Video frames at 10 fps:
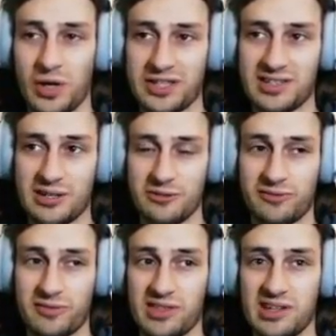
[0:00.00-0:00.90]
instead of
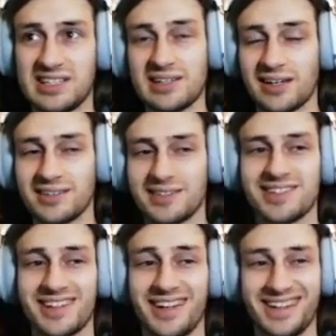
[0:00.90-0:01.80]
30
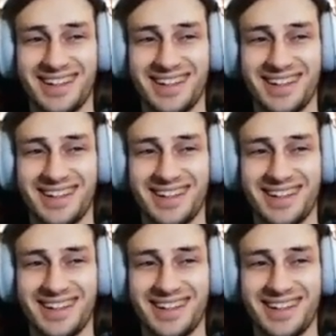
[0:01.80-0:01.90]
seconds.